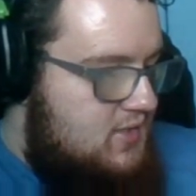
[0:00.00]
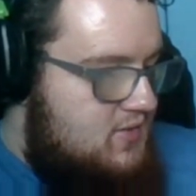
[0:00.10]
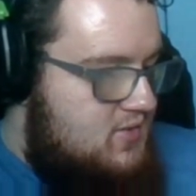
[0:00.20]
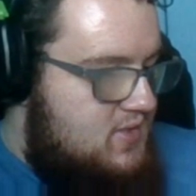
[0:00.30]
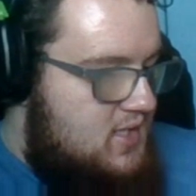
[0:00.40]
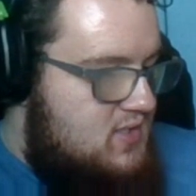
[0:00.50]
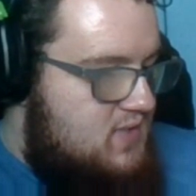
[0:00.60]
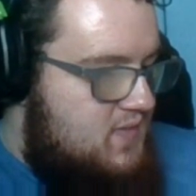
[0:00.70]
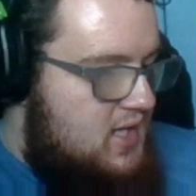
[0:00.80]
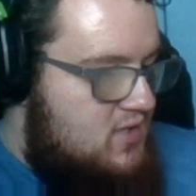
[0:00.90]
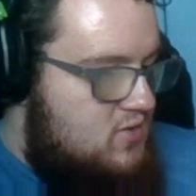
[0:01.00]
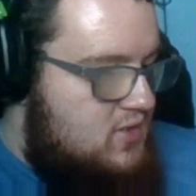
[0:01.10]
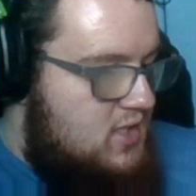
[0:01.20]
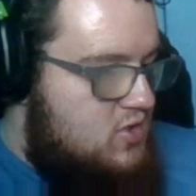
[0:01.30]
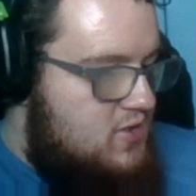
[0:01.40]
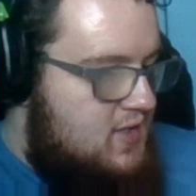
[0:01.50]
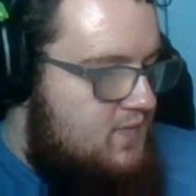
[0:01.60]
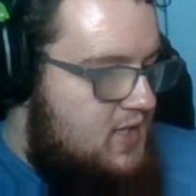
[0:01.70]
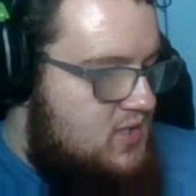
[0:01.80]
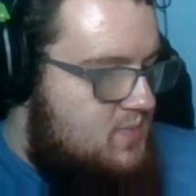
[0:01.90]
Since the introduction
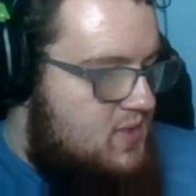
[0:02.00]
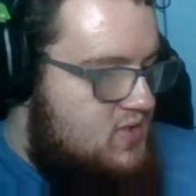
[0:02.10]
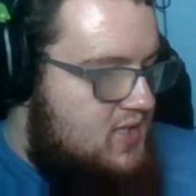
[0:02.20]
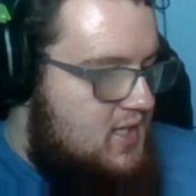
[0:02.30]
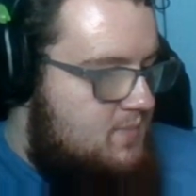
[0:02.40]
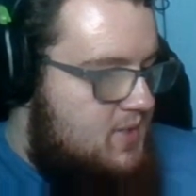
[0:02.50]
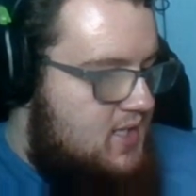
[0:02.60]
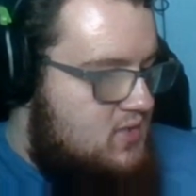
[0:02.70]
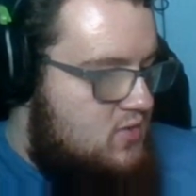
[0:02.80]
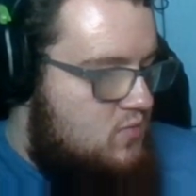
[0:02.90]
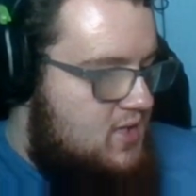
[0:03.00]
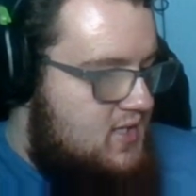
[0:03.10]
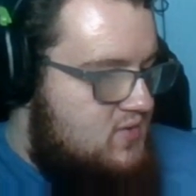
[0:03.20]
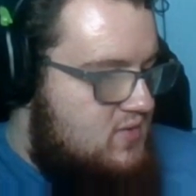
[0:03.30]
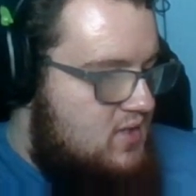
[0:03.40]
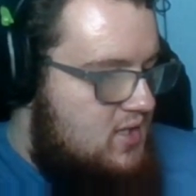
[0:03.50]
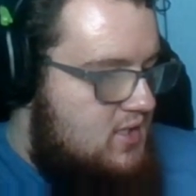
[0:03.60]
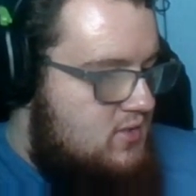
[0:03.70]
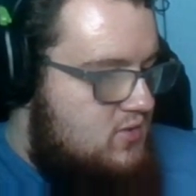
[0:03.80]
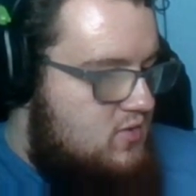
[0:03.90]
of Xbox Game Pass Quest,
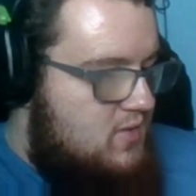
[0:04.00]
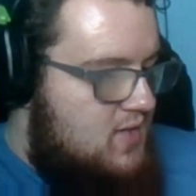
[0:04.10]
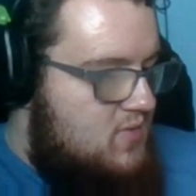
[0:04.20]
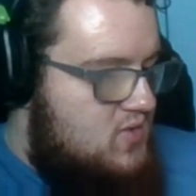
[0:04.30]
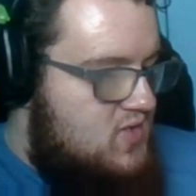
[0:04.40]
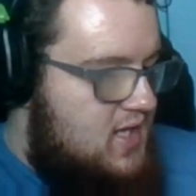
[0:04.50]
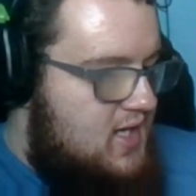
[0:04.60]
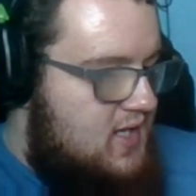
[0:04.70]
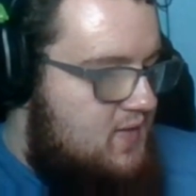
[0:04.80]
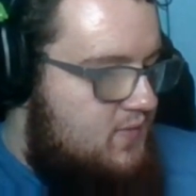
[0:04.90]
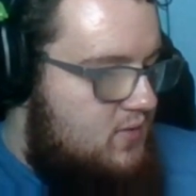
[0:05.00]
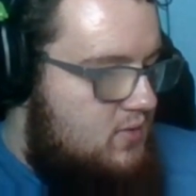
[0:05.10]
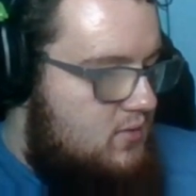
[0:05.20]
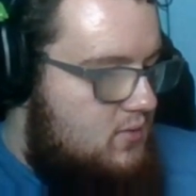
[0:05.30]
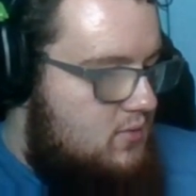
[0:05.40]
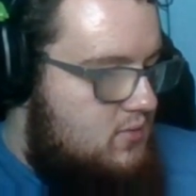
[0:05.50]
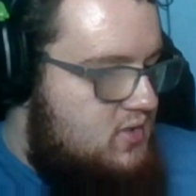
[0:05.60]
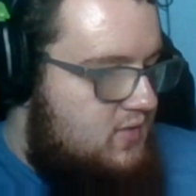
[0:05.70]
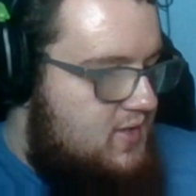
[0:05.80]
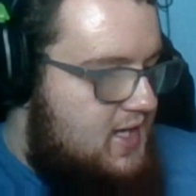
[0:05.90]
subscribers have
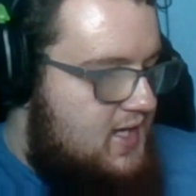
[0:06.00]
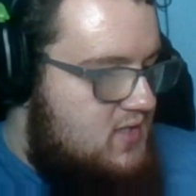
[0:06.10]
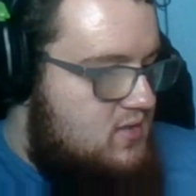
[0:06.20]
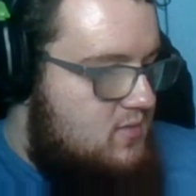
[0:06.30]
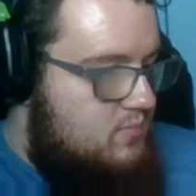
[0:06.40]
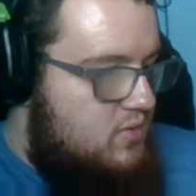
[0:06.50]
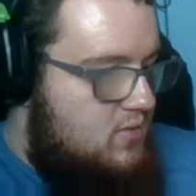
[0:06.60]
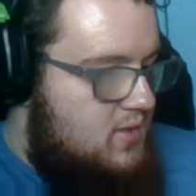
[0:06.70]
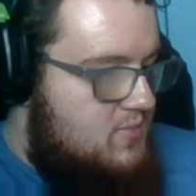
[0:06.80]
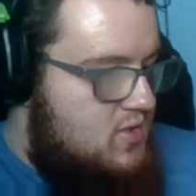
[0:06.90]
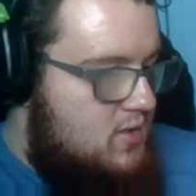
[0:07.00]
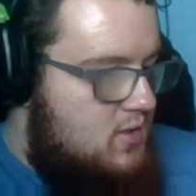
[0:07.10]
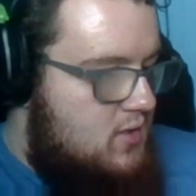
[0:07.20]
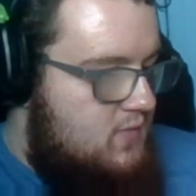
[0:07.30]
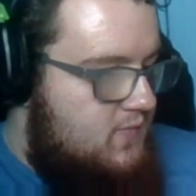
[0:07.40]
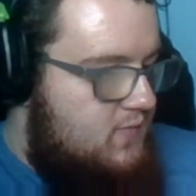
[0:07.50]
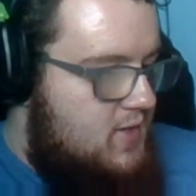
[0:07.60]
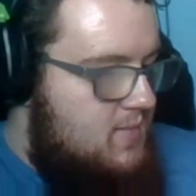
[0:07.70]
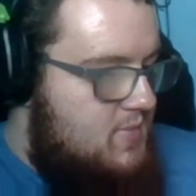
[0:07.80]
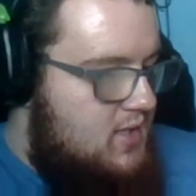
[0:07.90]
utilized the program to earn
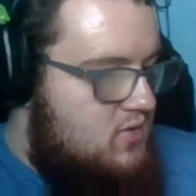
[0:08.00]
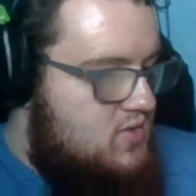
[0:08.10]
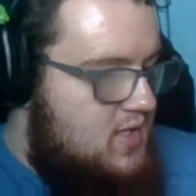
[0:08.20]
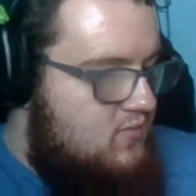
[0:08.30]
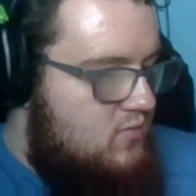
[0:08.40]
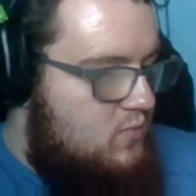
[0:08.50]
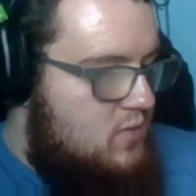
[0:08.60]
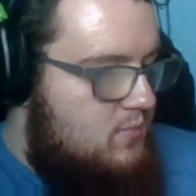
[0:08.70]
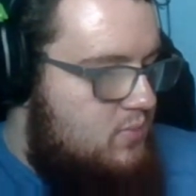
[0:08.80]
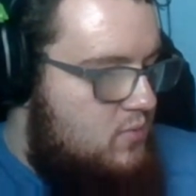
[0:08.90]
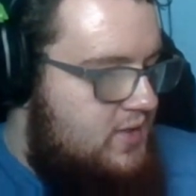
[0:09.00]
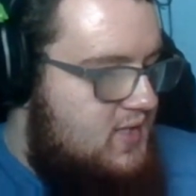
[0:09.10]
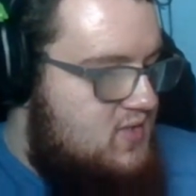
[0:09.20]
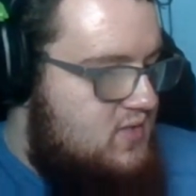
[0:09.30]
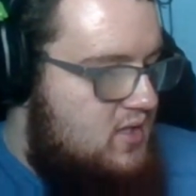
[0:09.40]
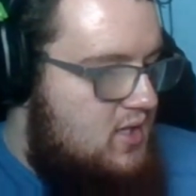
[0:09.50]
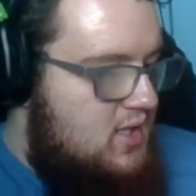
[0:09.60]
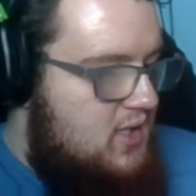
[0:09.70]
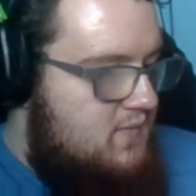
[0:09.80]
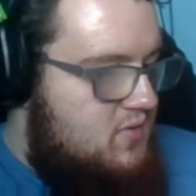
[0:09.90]
free Microsoft reward points
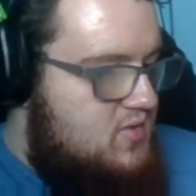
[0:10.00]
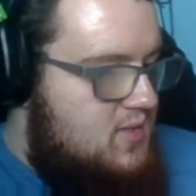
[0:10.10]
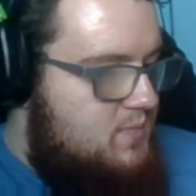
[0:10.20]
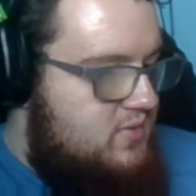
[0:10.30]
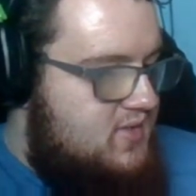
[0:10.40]
for simple